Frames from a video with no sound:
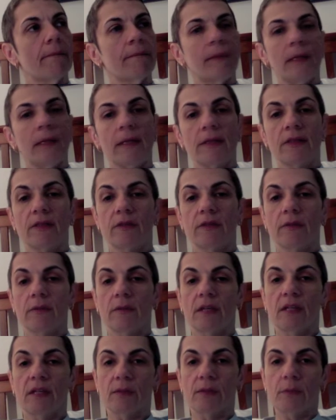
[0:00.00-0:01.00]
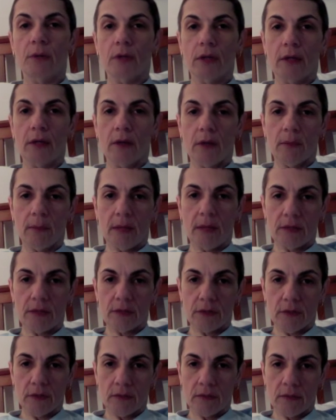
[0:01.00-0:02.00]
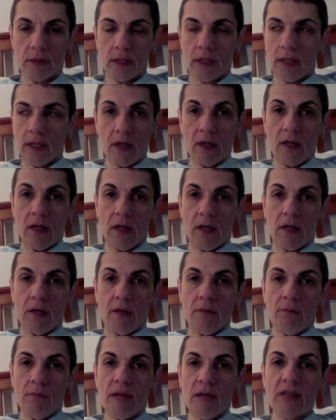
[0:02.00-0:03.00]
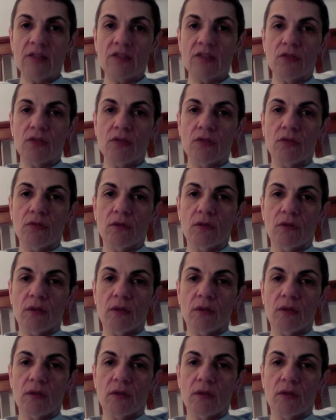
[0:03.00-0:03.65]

is putting on muscle. Muscle,